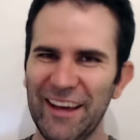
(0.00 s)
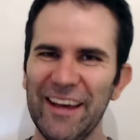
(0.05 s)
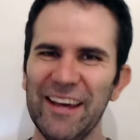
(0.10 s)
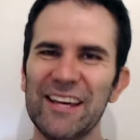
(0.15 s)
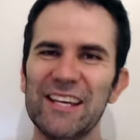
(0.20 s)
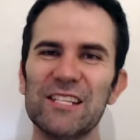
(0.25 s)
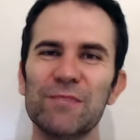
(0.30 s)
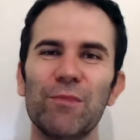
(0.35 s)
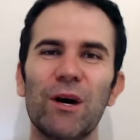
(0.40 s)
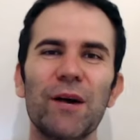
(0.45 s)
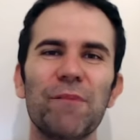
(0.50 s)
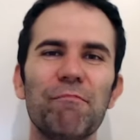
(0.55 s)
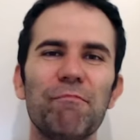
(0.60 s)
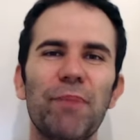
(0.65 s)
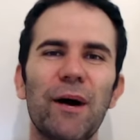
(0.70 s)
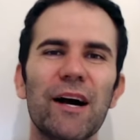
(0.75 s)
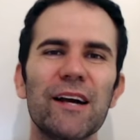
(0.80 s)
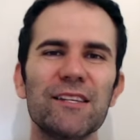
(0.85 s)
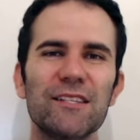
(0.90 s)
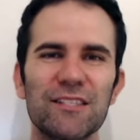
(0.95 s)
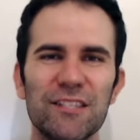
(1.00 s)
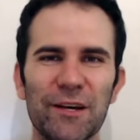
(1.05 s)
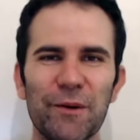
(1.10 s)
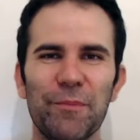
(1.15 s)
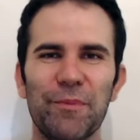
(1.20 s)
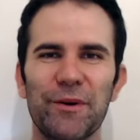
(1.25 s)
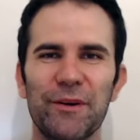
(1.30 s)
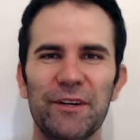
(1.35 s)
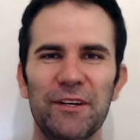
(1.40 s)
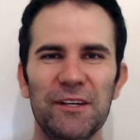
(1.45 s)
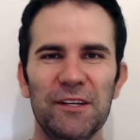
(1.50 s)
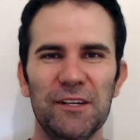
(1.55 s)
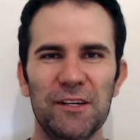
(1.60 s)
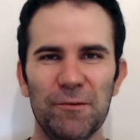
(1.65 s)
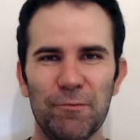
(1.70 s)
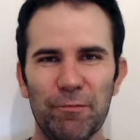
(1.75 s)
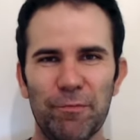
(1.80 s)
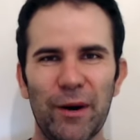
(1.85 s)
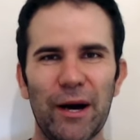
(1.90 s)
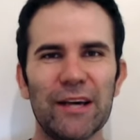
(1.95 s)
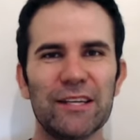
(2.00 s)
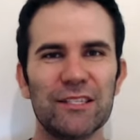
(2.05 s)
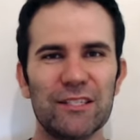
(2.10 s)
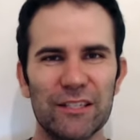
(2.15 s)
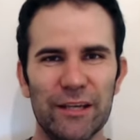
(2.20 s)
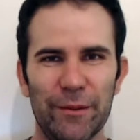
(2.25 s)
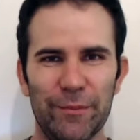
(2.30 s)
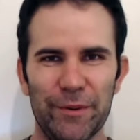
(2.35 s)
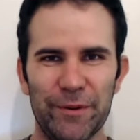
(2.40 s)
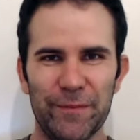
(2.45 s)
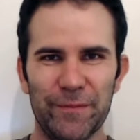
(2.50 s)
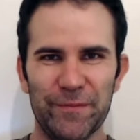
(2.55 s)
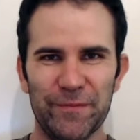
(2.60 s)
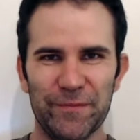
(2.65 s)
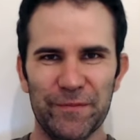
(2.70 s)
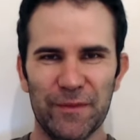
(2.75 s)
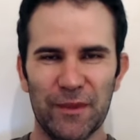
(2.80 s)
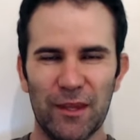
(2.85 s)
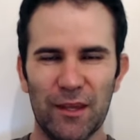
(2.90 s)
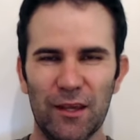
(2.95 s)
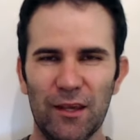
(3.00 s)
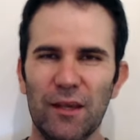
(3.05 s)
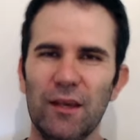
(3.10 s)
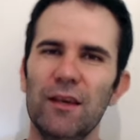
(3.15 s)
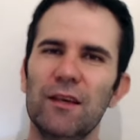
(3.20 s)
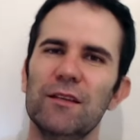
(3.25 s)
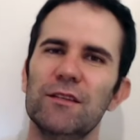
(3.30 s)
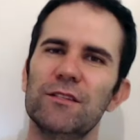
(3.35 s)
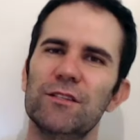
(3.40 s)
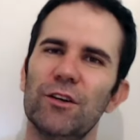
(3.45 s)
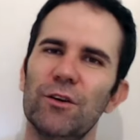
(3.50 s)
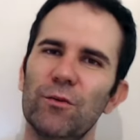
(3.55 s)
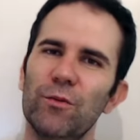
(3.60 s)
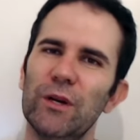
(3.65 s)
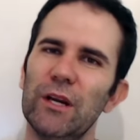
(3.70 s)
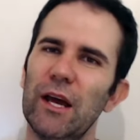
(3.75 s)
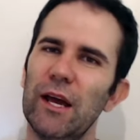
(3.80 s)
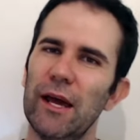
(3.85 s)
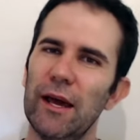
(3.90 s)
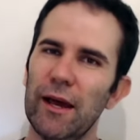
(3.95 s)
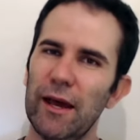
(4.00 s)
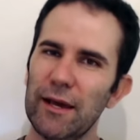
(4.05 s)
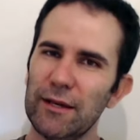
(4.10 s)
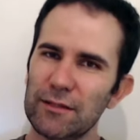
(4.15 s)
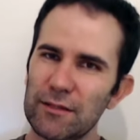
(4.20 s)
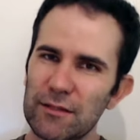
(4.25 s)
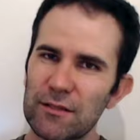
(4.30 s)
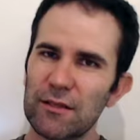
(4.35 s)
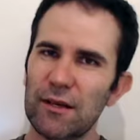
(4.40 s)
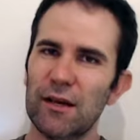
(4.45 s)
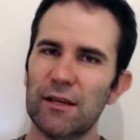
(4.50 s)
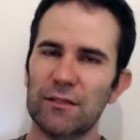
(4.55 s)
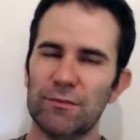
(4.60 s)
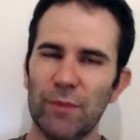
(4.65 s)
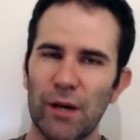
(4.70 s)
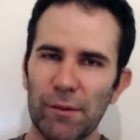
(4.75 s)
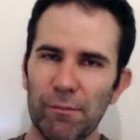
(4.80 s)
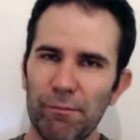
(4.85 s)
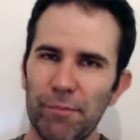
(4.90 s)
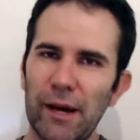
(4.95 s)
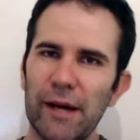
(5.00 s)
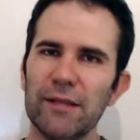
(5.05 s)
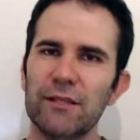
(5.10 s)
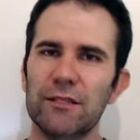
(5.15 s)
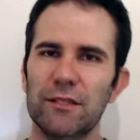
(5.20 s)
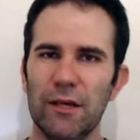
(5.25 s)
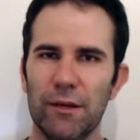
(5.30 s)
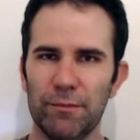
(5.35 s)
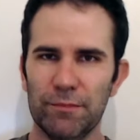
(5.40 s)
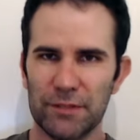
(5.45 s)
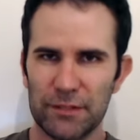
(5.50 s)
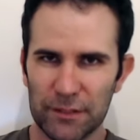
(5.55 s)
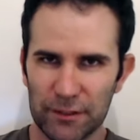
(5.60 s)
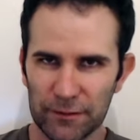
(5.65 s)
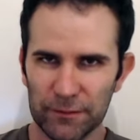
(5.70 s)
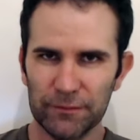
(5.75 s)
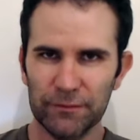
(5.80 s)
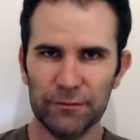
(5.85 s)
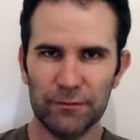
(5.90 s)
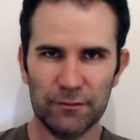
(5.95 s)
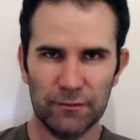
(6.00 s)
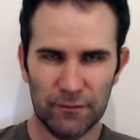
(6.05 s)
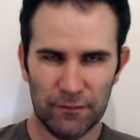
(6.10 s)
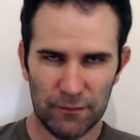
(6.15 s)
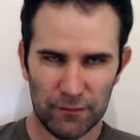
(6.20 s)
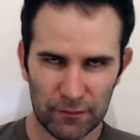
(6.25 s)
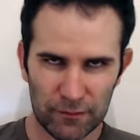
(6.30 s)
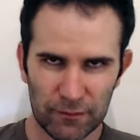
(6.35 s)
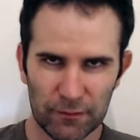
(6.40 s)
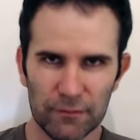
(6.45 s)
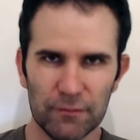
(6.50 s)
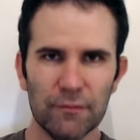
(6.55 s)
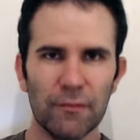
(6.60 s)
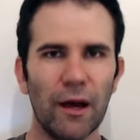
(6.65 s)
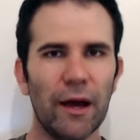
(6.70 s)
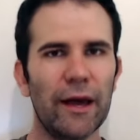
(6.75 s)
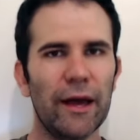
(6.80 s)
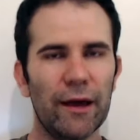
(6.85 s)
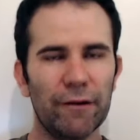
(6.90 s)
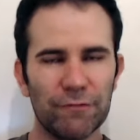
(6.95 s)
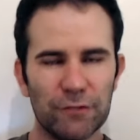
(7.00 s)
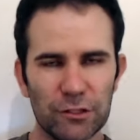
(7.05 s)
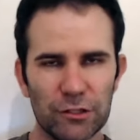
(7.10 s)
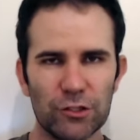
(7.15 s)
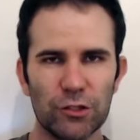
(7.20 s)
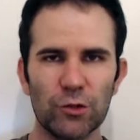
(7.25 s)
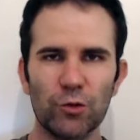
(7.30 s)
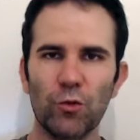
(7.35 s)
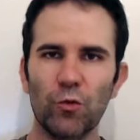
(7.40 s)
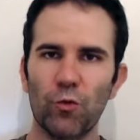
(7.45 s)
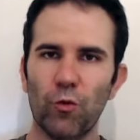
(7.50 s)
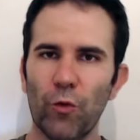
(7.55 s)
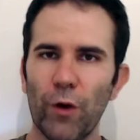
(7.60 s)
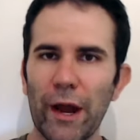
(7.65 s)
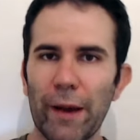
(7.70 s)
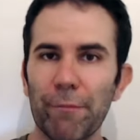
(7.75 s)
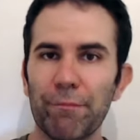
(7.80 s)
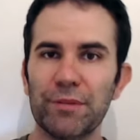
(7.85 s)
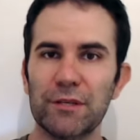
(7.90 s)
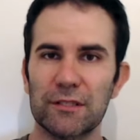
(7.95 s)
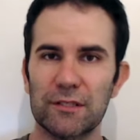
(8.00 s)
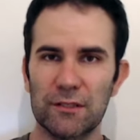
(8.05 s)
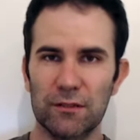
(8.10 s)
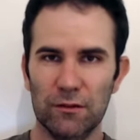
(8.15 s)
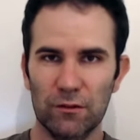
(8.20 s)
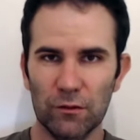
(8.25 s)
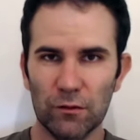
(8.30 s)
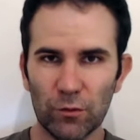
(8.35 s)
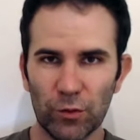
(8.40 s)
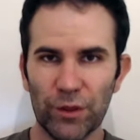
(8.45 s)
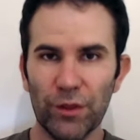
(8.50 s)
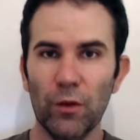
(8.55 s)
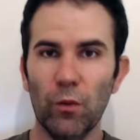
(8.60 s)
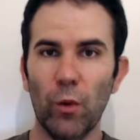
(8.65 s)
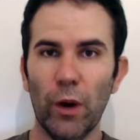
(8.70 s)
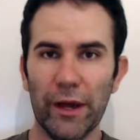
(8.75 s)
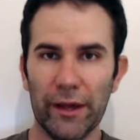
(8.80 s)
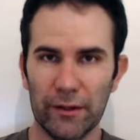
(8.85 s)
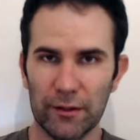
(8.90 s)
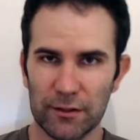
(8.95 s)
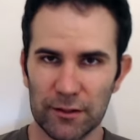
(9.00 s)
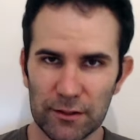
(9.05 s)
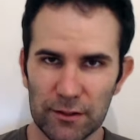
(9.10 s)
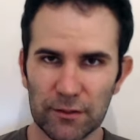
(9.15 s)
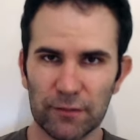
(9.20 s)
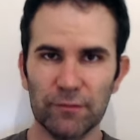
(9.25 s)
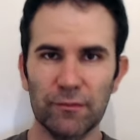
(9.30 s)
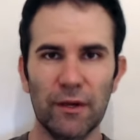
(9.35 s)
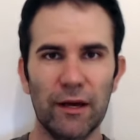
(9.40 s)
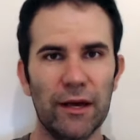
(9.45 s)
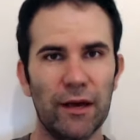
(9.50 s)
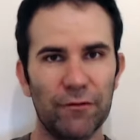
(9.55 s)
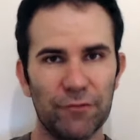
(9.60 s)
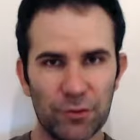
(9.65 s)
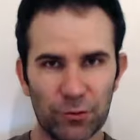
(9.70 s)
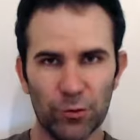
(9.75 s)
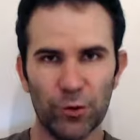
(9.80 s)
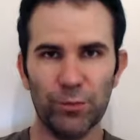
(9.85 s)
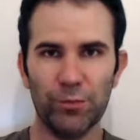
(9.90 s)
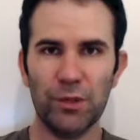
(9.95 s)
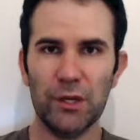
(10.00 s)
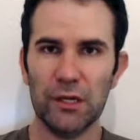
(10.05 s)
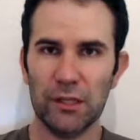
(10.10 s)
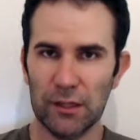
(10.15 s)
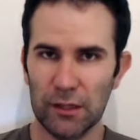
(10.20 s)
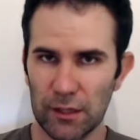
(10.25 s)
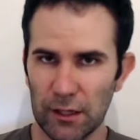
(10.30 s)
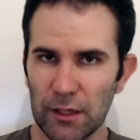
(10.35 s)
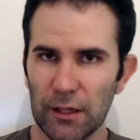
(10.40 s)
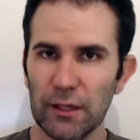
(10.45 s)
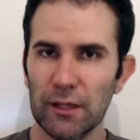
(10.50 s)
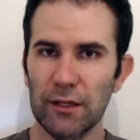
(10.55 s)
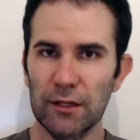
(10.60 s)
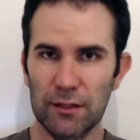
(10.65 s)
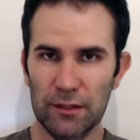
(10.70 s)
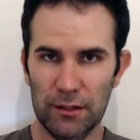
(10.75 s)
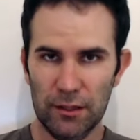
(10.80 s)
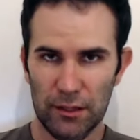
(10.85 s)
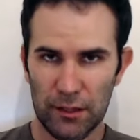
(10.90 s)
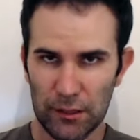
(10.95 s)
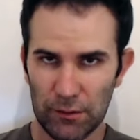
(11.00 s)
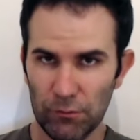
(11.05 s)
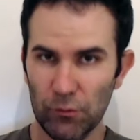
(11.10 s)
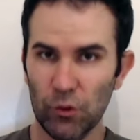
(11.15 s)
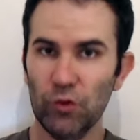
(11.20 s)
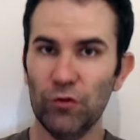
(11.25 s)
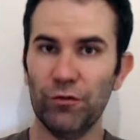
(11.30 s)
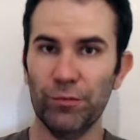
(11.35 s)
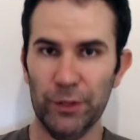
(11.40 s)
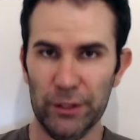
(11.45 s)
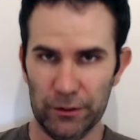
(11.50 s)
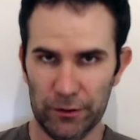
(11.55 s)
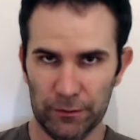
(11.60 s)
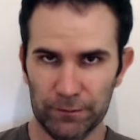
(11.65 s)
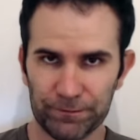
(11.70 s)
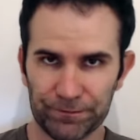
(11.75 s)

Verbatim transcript: is my bicep, bicep. So when I exercise my biceps, I have to do reps with the weights. I have to repeat the movement,